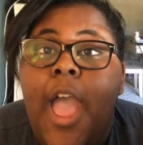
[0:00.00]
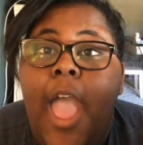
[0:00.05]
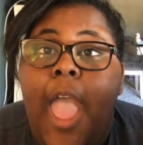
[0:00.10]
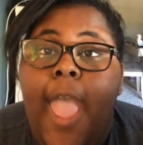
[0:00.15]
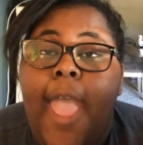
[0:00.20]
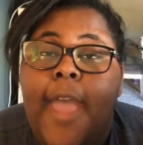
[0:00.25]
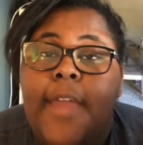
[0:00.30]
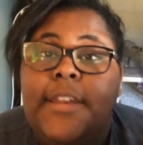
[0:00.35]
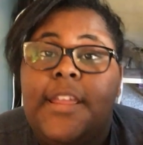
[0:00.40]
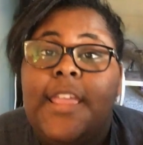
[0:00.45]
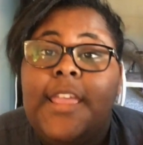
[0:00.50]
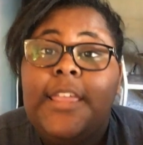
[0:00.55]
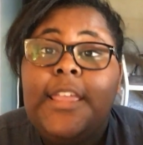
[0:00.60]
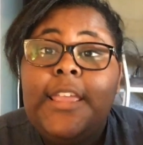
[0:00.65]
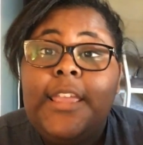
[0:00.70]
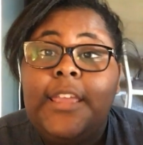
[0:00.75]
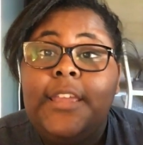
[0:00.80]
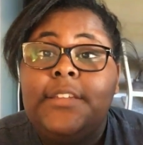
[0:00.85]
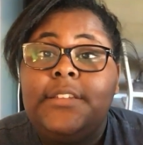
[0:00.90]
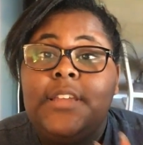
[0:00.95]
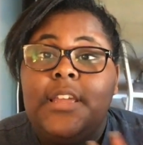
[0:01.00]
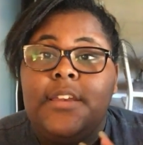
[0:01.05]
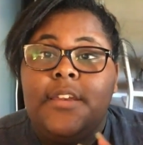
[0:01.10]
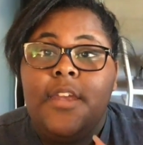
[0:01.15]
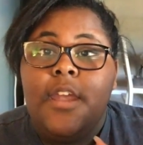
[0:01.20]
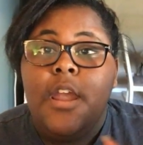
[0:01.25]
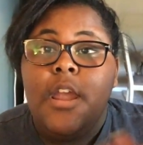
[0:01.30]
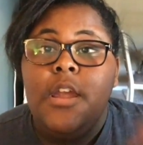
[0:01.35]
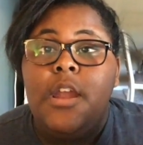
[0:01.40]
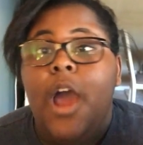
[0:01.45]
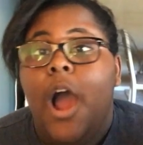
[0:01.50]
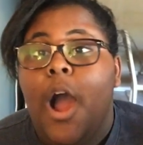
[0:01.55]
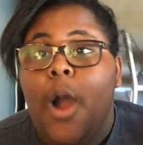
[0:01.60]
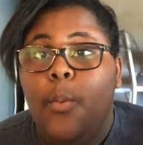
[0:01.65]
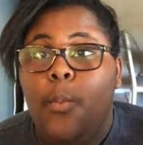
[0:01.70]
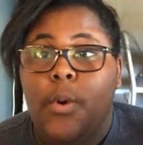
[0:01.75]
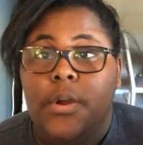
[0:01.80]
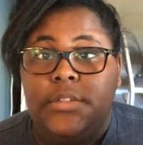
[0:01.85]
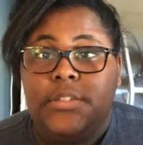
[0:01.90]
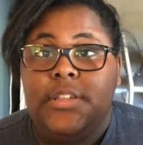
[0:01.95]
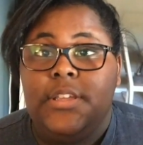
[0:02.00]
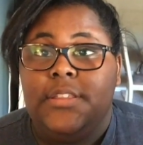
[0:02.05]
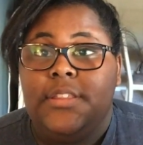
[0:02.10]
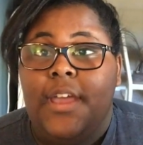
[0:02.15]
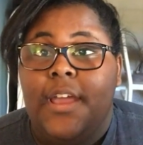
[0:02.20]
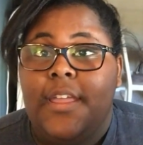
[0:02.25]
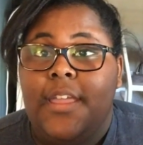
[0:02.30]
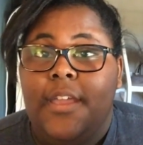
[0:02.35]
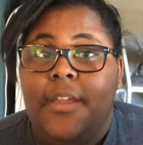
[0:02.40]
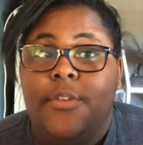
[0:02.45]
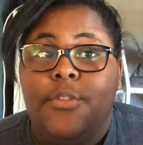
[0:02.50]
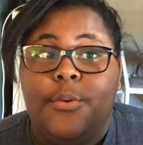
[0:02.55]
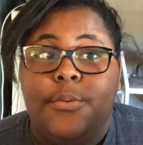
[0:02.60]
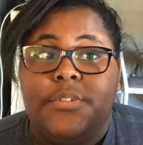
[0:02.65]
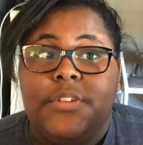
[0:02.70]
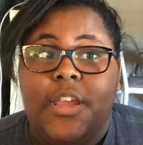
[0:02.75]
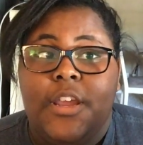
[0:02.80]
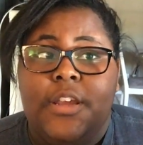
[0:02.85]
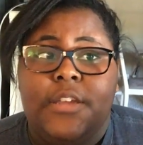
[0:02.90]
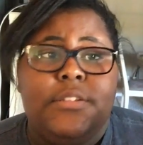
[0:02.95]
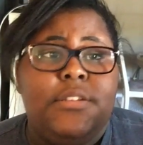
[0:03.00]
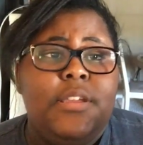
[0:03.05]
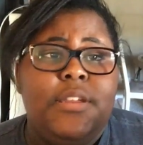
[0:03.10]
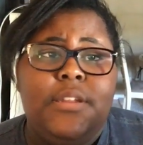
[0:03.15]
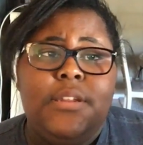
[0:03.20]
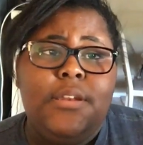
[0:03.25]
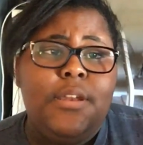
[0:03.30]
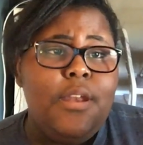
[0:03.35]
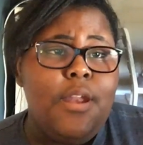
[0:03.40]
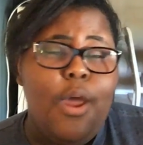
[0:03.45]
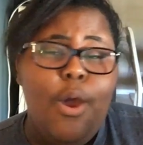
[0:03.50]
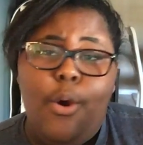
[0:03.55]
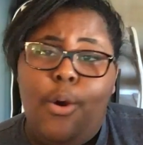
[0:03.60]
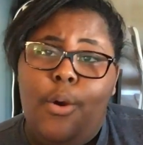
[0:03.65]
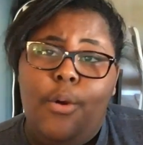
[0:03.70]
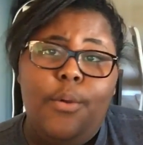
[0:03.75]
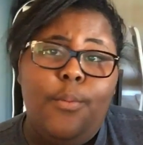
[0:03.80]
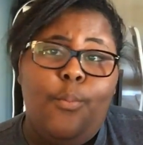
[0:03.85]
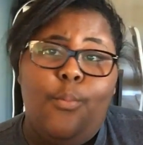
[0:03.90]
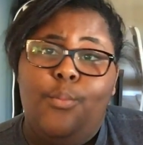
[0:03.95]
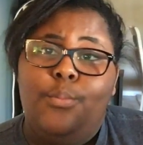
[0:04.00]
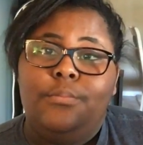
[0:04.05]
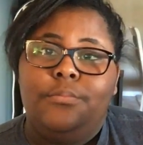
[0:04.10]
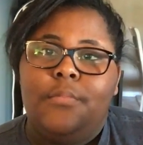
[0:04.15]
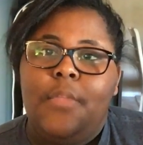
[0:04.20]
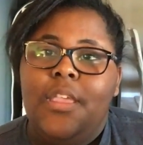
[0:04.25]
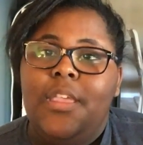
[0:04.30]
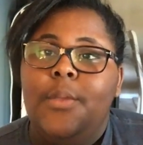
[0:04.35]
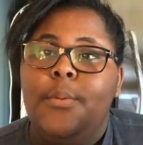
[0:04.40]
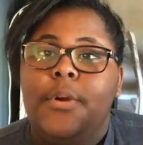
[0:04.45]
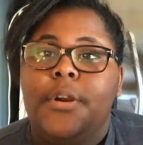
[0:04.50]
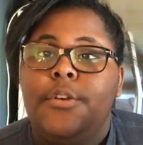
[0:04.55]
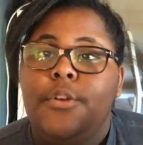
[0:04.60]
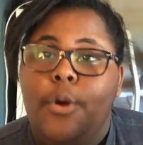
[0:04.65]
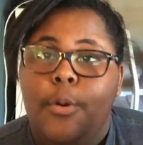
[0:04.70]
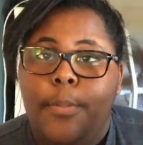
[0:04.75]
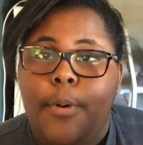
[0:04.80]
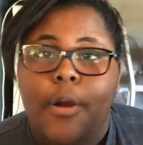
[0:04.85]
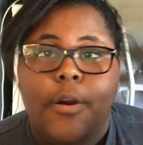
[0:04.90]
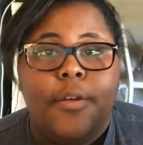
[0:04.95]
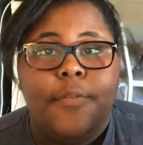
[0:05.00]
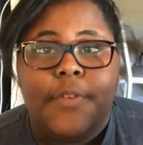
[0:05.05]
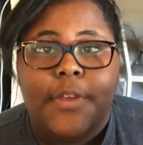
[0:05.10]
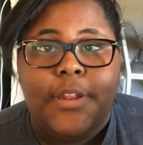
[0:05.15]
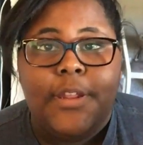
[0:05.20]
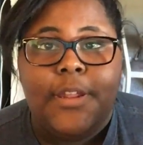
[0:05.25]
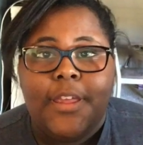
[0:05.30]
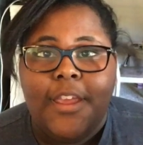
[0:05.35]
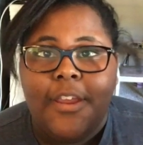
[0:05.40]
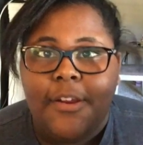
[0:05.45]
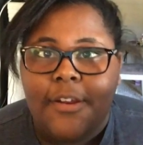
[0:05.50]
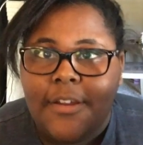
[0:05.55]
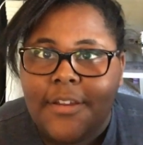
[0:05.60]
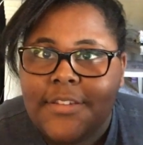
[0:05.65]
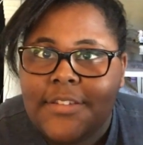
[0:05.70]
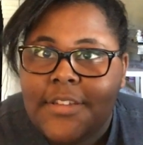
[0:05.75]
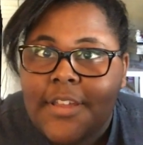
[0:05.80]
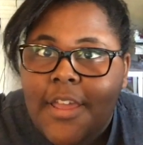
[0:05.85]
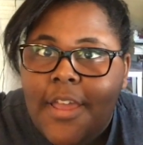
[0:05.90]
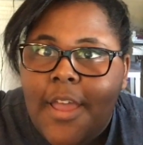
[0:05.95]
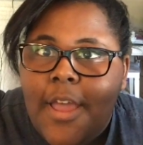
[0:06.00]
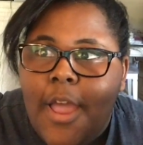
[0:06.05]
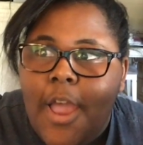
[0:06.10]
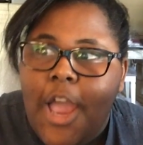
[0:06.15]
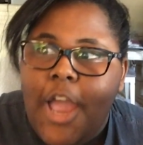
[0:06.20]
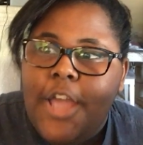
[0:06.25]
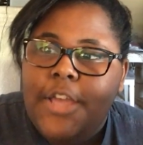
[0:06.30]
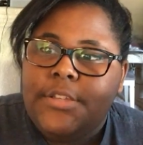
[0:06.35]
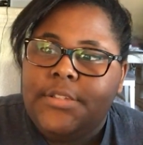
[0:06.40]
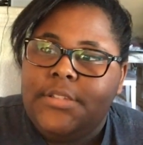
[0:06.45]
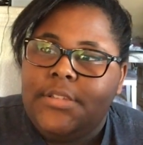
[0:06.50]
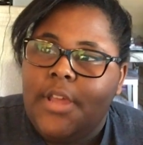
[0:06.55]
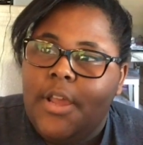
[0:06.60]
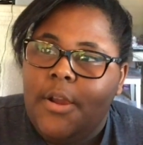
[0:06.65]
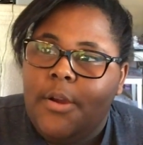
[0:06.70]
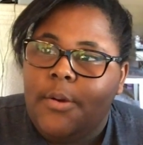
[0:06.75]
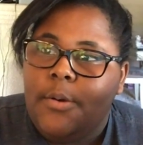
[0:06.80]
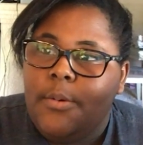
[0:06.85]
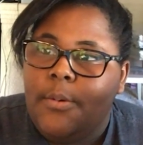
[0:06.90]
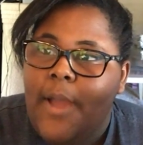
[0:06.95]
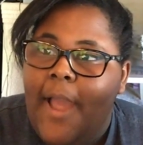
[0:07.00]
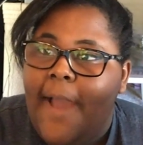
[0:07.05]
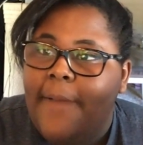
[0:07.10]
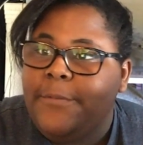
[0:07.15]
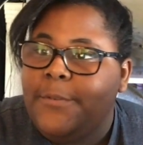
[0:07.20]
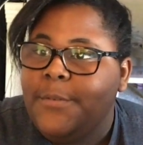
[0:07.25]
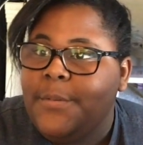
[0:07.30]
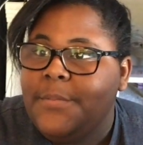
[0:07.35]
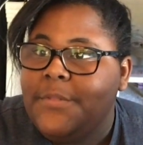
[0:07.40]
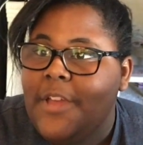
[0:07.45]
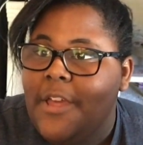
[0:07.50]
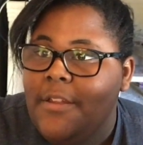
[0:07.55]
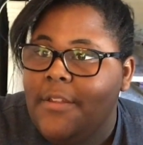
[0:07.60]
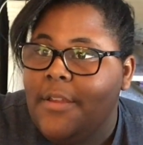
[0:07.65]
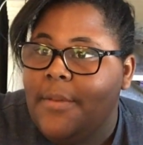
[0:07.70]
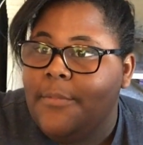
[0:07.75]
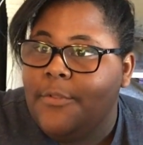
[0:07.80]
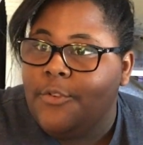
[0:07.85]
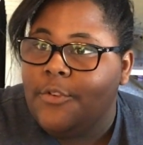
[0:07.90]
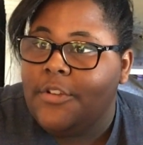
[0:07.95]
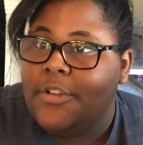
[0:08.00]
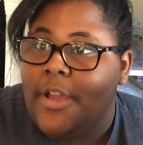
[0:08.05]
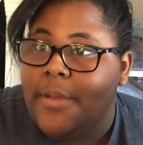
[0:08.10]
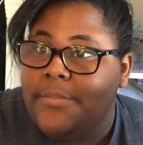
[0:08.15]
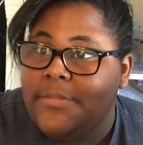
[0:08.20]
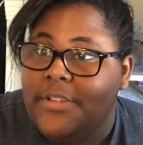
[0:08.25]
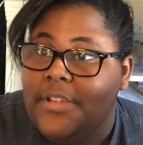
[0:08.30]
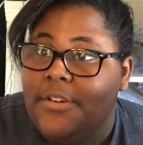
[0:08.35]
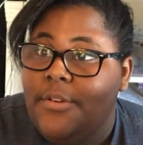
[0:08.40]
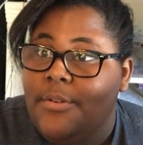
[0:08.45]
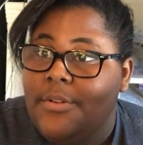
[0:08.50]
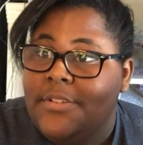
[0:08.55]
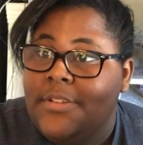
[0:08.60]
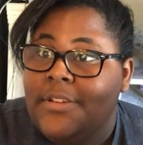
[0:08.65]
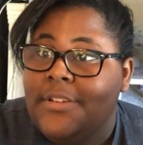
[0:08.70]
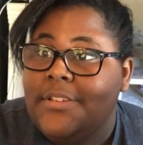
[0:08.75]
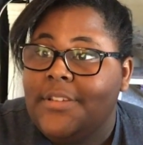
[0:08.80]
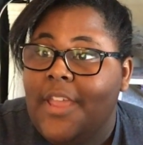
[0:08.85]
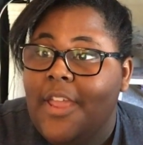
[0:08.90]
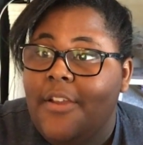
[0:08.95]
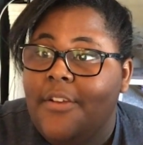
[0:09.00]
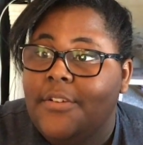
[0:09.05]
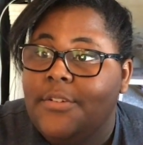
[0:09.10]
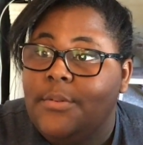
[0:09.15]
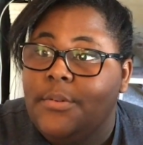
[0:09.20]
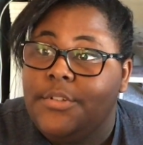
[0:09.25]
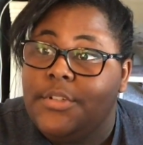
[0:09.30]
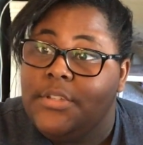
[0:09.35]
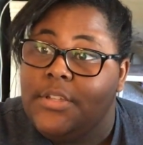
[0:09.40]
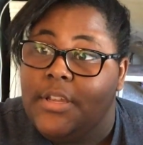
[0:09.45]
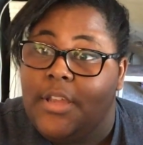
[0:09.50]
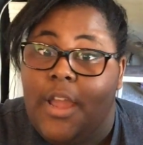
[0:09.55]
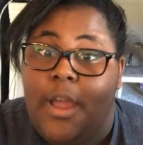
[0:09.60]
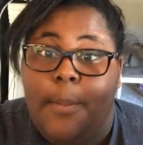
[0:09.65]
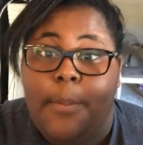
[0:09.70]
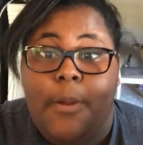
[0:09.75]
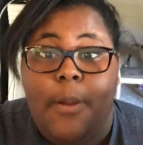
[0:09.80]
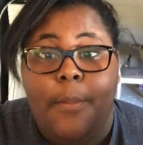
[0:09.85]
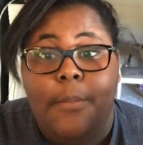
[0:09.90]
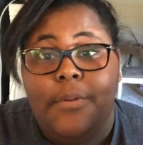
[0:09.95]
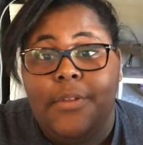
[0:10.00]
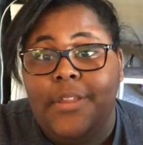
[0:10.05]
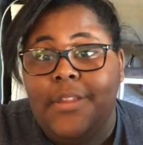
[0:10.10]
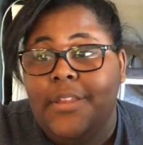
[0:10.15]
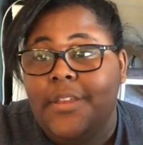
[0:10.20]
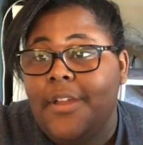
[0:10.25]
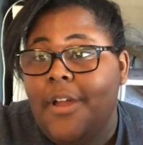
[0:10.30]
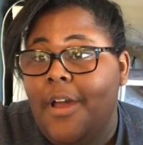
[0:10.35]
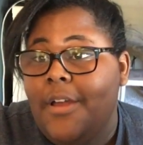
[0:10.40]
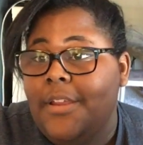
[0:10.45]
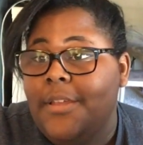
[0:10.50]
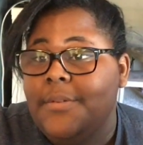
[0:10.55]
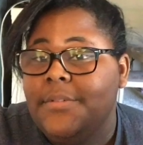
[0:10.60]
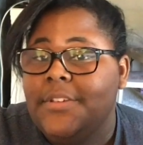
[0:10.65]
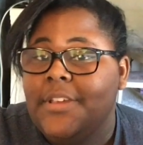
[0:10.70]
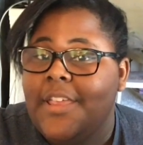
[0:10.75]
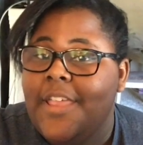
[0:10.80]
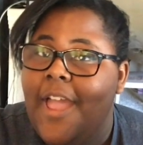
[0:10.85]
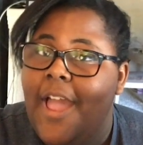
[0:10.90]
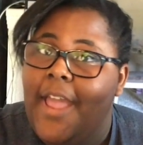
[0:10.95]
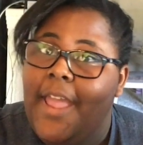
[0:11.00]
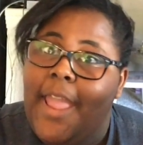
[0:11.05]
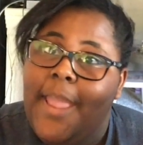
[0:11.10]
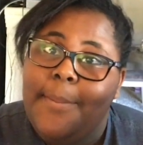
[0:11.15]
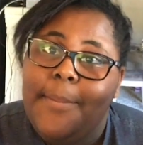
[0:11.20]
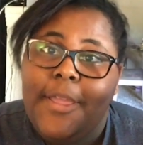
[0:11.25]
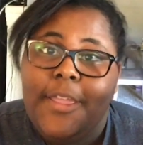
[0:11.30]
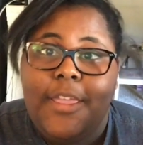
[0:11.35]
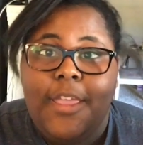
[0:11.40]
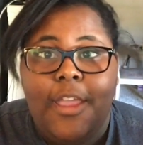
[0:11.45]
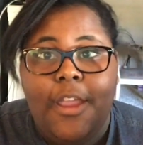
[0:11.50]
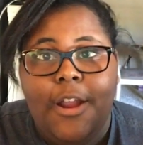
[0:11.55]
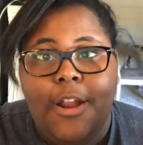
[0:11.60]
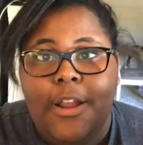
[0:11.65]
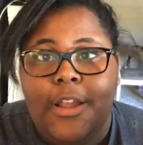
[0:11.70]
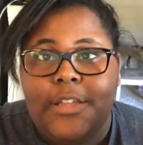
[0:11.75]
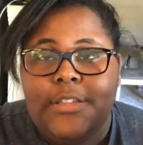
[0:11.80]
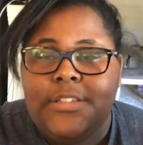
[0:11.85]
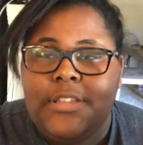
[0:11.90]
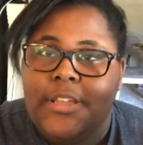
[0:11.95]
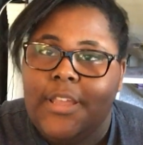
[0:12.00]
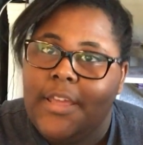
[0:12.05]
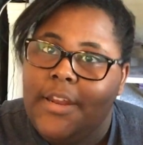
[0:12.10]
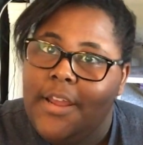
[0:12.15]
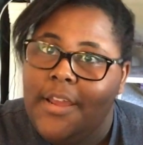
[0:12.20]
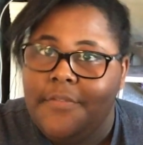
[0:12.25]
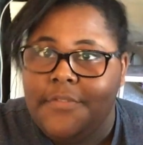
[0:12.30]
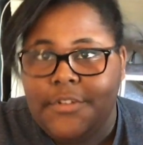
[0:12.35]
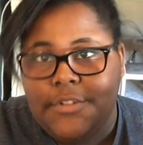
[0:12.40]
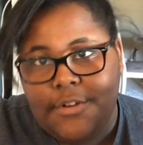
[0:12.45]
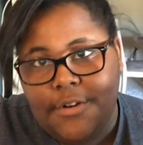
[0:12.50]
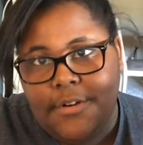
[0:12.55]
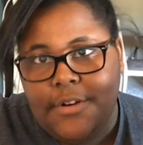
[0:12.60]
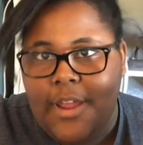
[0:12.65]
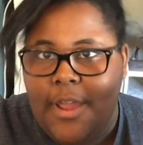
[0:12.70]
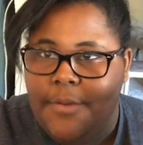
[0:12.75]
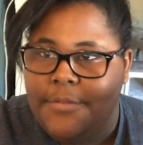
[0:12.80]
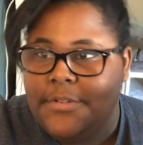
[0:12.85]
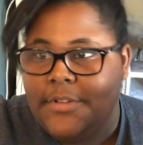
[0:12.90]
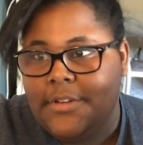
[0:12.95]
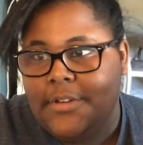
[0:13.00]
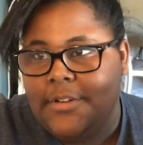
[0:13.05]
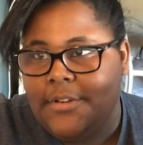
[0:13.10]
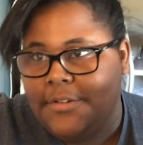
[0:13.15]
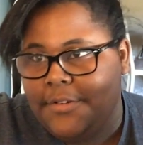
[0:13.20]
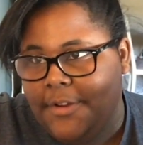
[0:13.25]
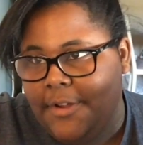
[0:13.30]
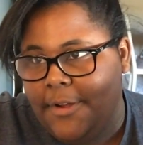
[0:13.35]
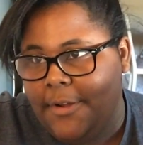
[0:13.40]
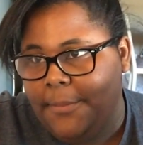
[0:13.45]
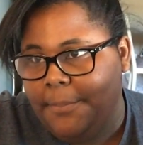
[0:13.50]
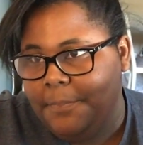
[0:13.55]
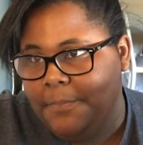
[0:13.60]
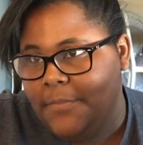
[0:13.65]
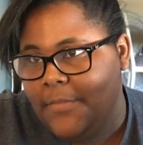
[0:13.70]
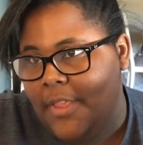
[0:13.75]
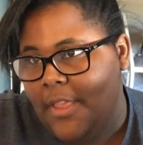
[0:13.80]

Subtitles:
And he did not want to eat those carrots. He wanted no part of carrots. So after them telling him 3 times, they noticed that his carrots were just like completely gone. And he was like, yeah, I ate my carrots. Like, can I have dessert now? And da-da-da-da.